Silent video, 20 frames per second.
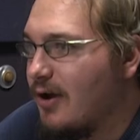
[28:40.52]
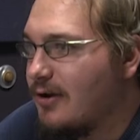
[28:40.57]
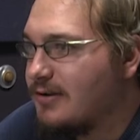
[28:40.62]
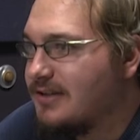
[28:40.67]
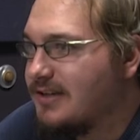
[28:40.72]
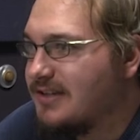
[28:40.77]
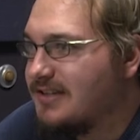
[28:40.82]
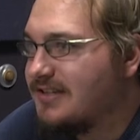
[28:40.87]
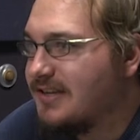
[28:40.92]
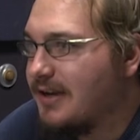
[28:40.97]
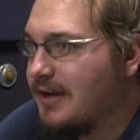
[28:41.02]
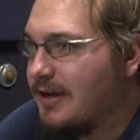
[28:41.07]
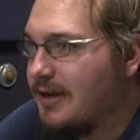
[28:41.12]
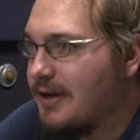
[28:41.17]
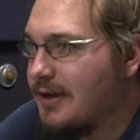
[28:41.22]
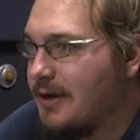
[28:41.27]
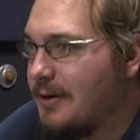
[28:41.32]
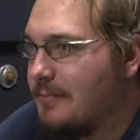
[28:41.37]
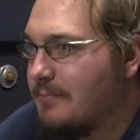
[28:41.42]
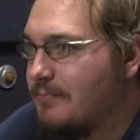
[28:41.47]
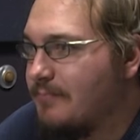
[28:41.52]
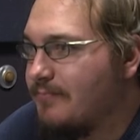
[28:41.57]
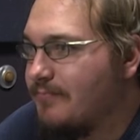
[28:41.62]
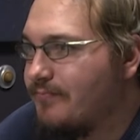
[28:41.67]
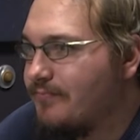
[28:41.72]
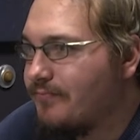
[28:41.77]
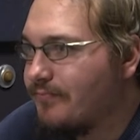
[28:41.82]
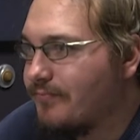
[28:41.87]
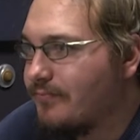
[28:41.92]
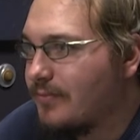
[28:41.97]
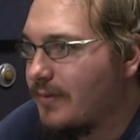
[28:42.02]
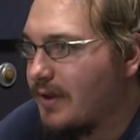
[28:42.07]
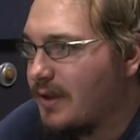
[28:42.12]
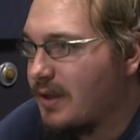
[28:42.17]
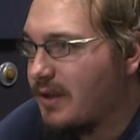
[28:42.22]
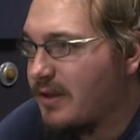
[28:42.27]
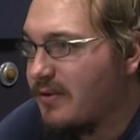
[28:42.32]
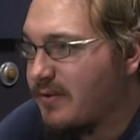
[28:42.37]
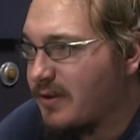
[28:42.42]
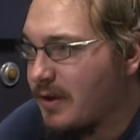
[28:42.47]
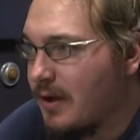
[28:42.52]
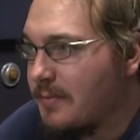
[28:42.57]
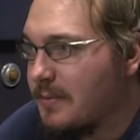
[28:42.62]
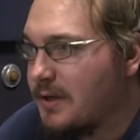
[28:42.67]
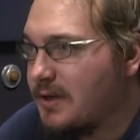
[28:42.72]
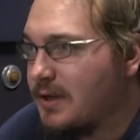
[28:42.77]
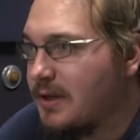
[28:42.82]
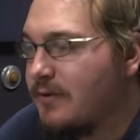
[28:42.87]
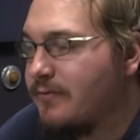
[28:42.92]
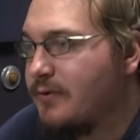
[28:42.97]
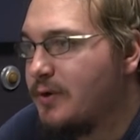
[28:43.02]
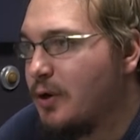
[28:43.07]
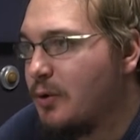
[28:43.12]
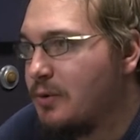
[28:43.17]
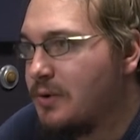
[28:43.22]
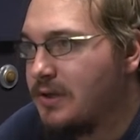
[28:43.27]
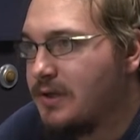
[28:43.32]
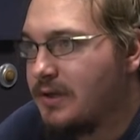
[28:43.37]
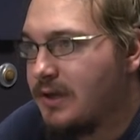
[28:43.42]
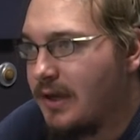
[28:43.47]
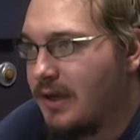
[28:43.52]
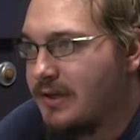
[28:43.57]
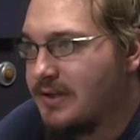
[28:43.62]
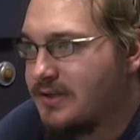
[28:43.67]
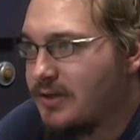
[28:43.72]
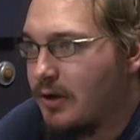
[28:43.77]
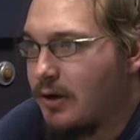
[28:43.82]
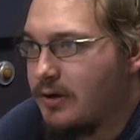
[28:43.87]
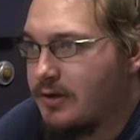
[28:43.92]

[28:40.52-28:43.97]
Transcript: I was gonna say, even though he is